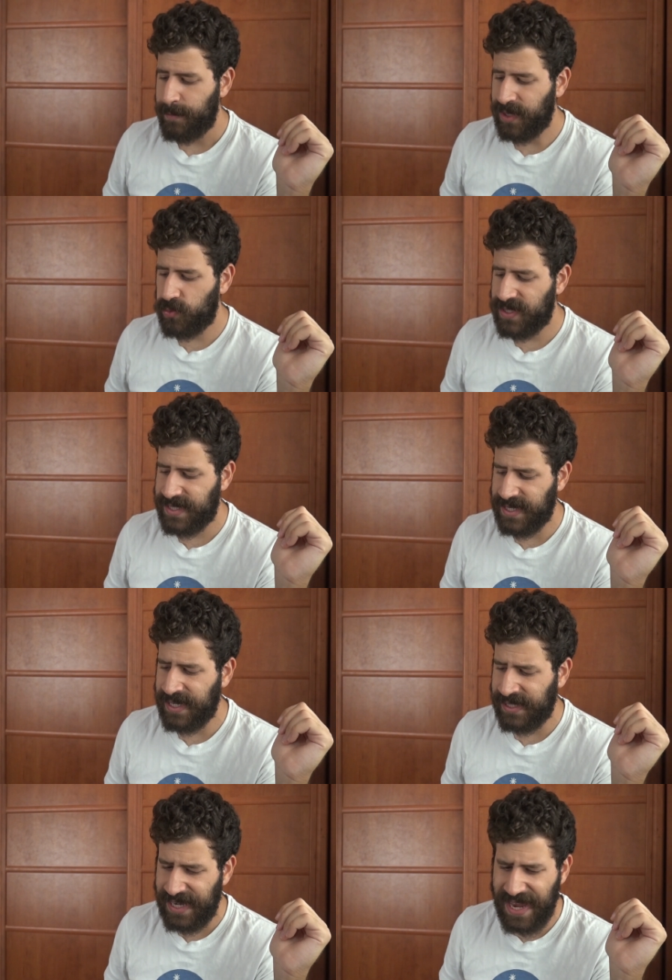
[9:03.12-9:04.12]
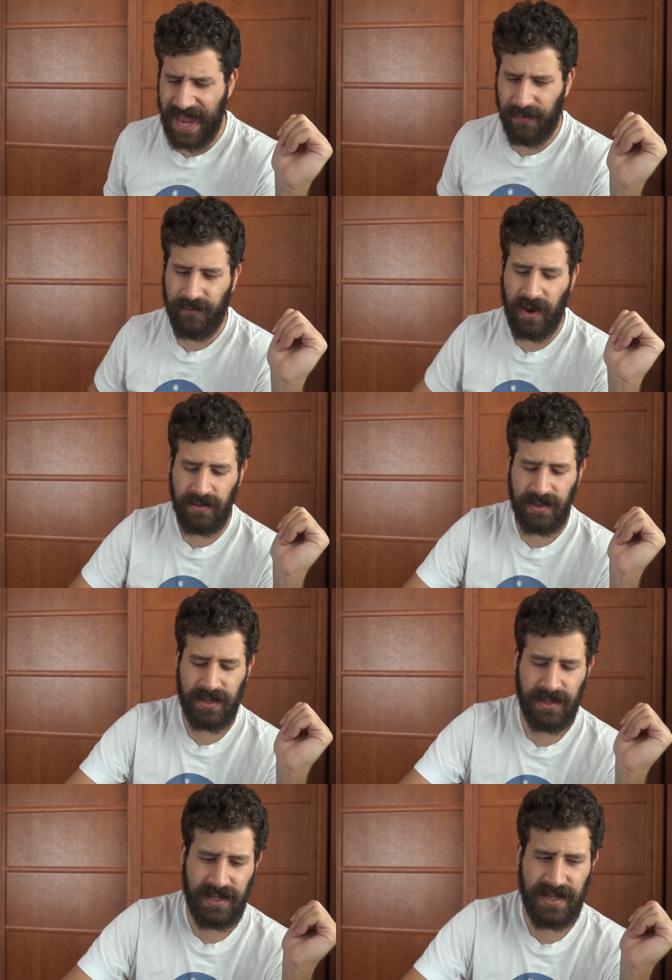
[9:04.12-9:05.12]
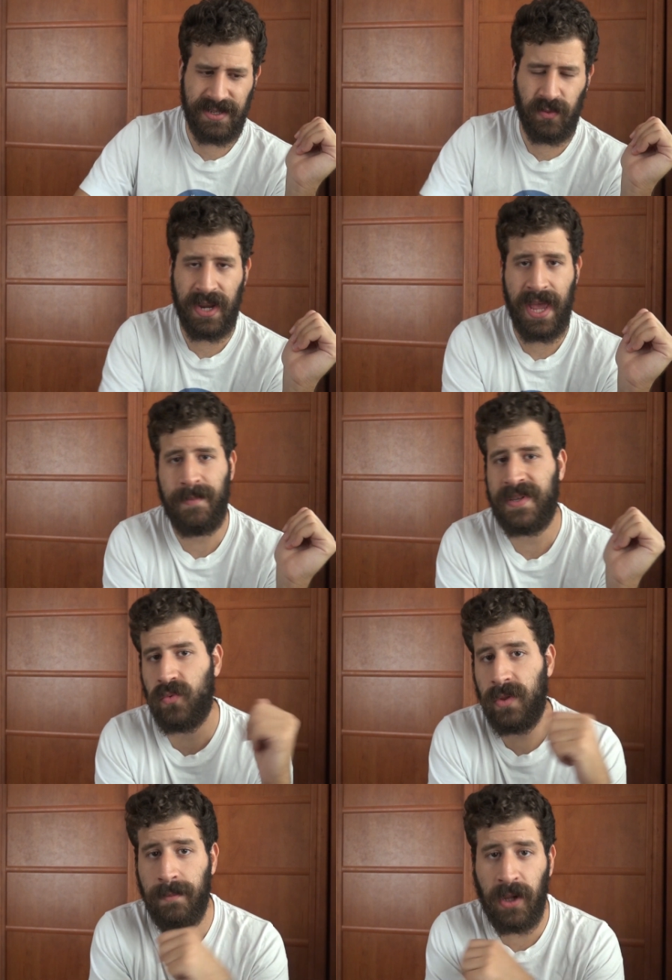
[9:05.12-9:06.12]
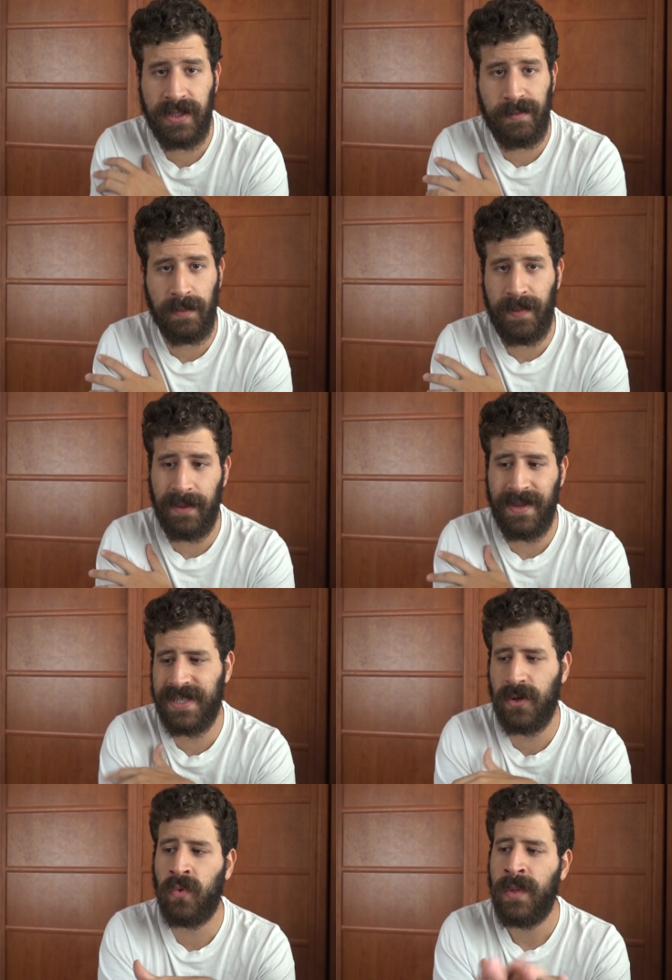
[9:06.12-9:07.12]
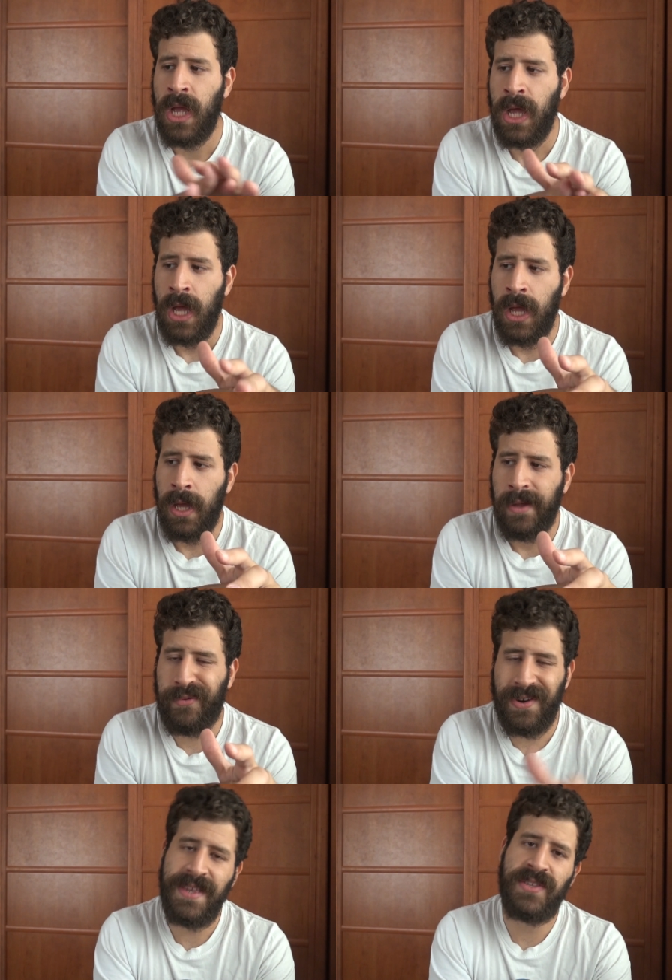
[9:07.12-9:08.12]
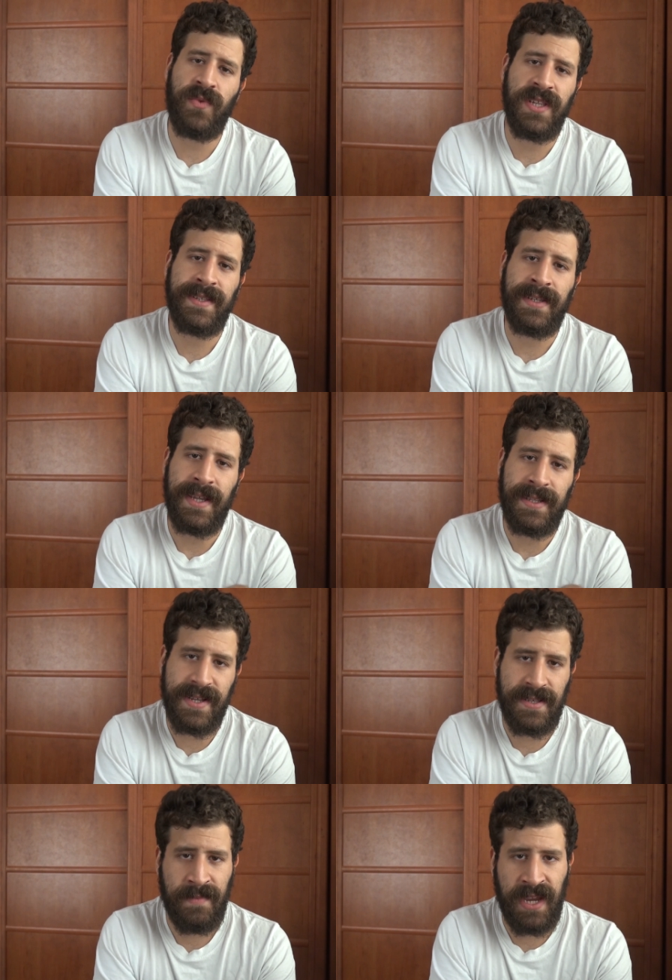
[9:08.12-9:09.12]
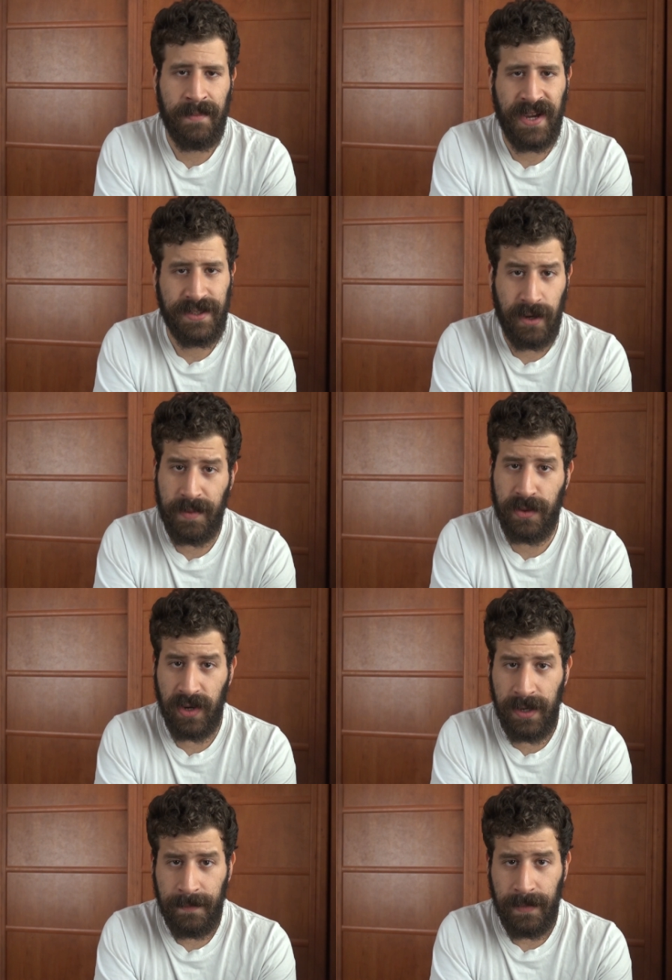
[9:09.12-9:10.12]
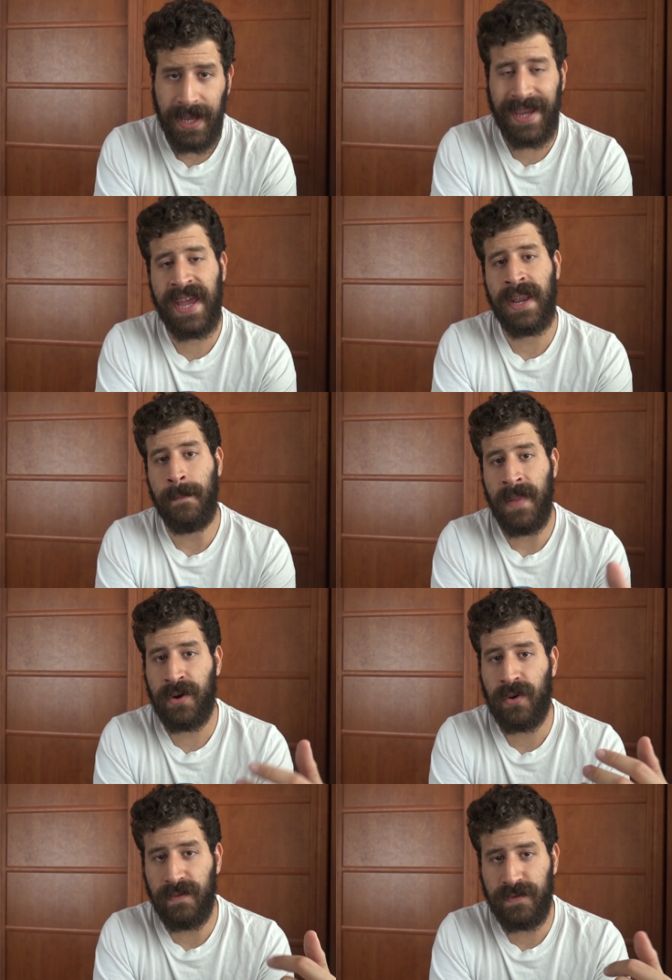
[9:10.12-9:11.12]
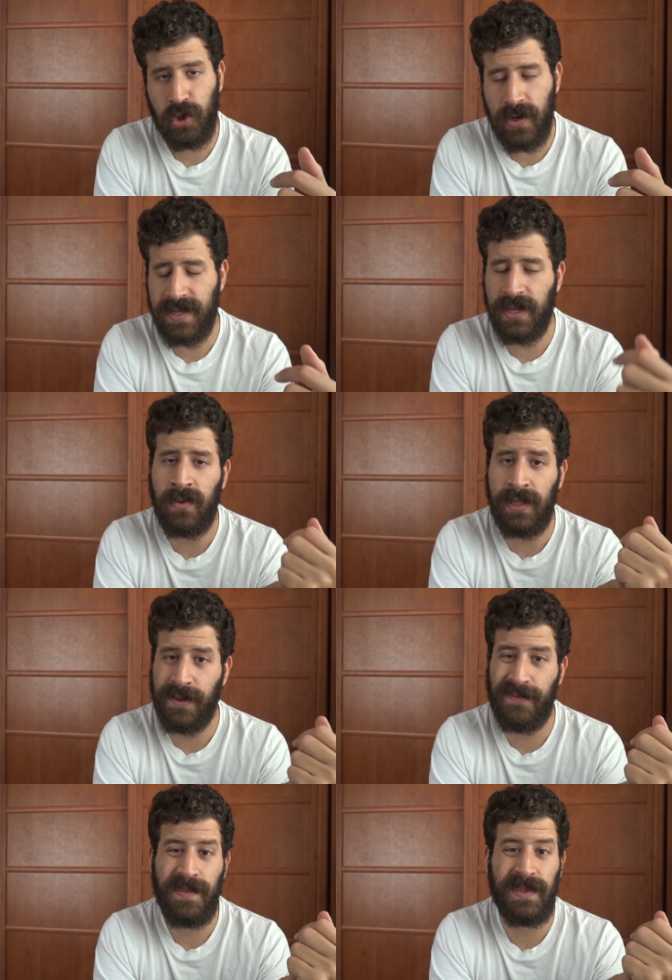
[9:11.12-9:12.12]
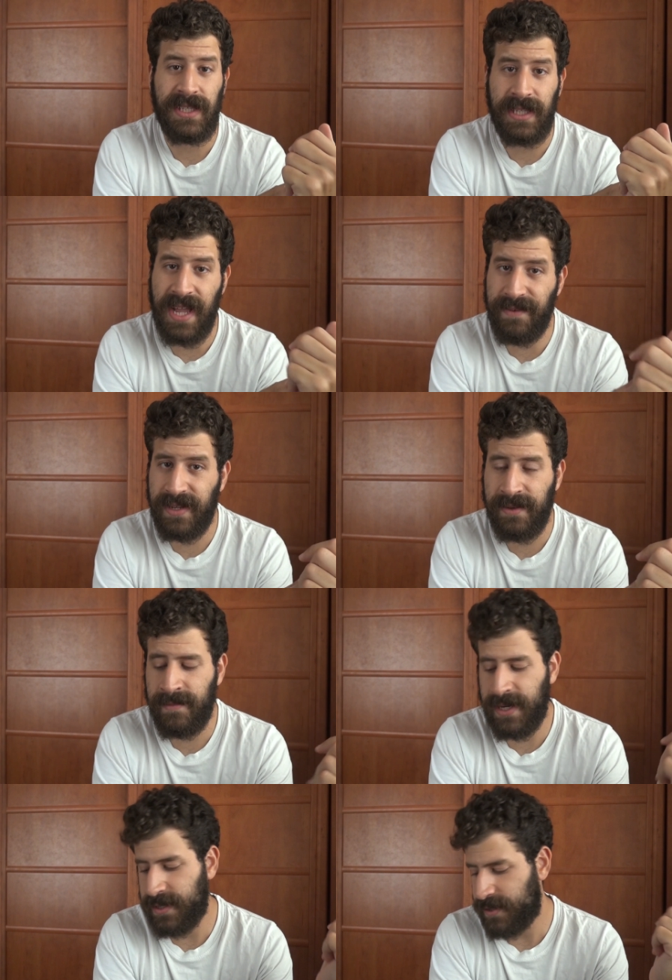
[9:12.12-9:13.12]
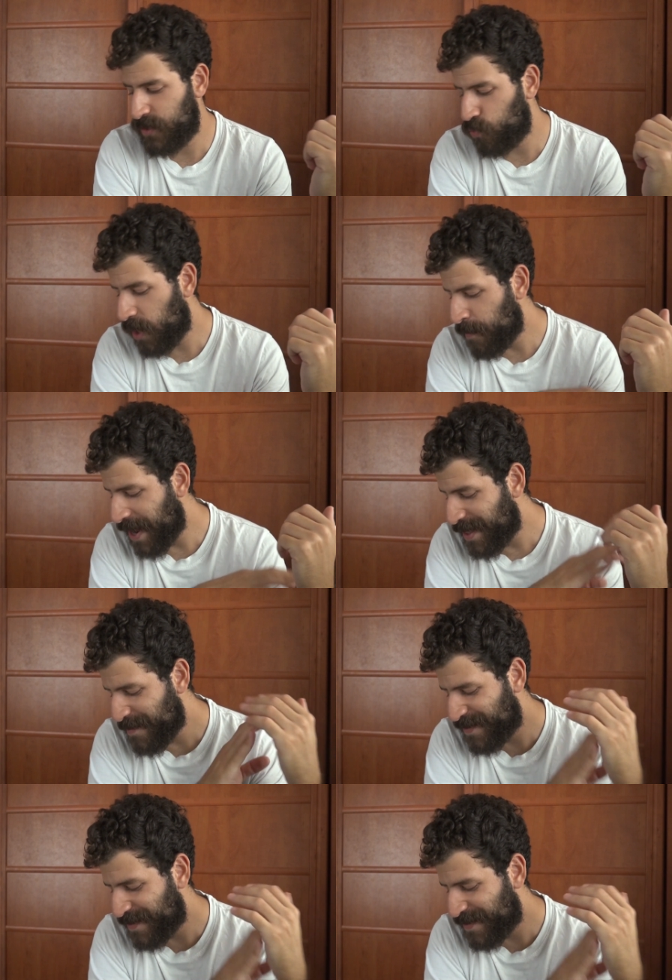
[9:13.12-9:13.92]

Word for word: But with Sennelier, I found this one happens with multiple pigments. So for this reason, it doesn't make my top three. Again, a matter of choice. I know a lot of people love them and swear by them,